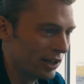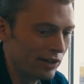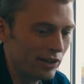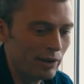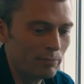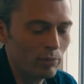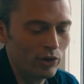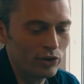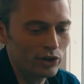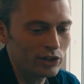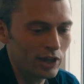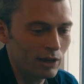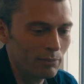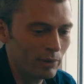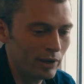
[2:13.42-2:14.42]
at that point in
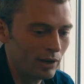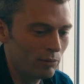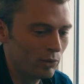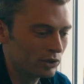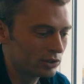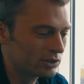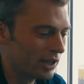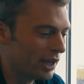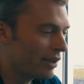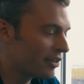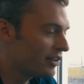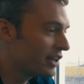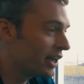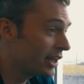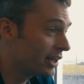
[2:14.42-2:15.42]
time, and I was
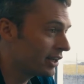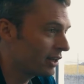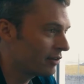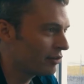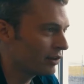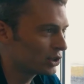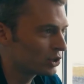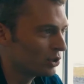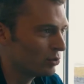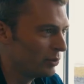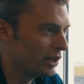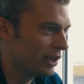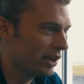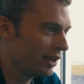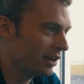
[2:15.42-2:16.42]
hesitating if I should
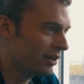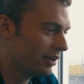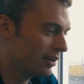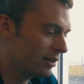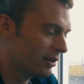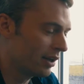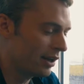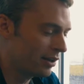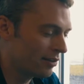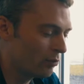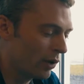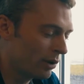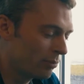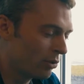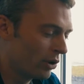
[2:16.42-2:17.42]
read it, and at
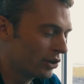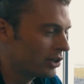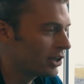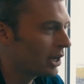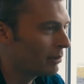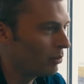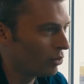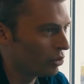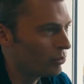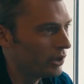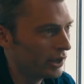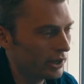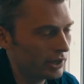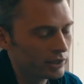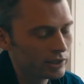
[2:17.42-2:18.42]
one point in time I was
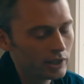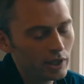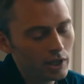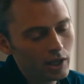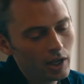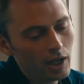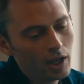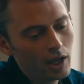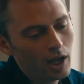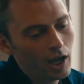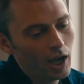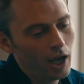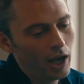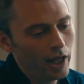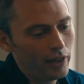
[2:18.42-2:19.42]
reading it.
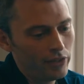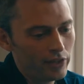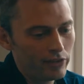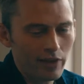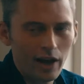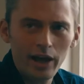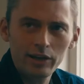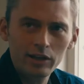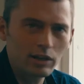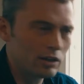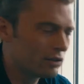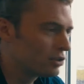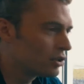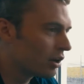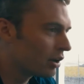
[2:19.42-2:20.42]
And this
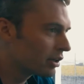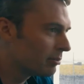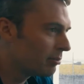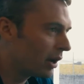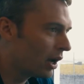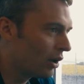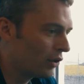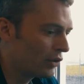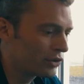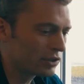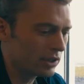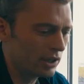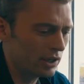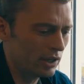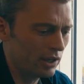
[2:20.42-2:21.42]
article talked
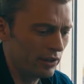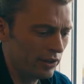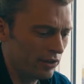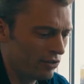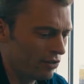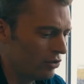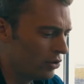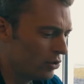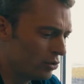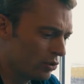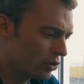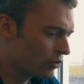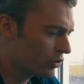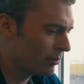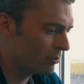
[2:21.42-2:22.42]
about this
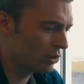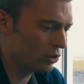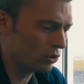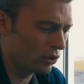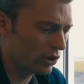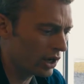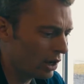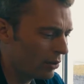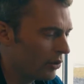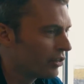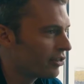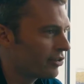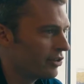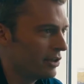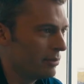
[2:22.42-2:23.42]
new
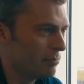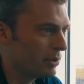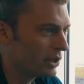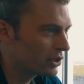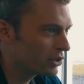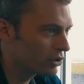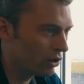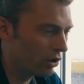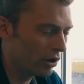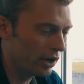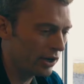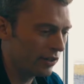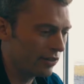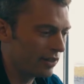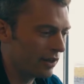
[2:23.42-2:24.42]
cryptocurrency,
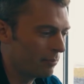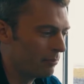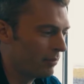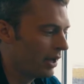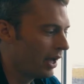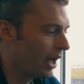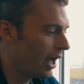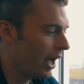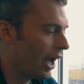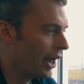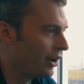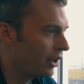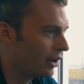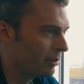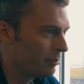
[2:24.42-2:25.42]
Bitcoin, and some
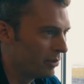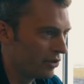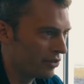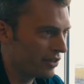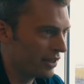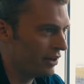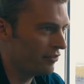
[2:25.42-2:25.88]
anonymous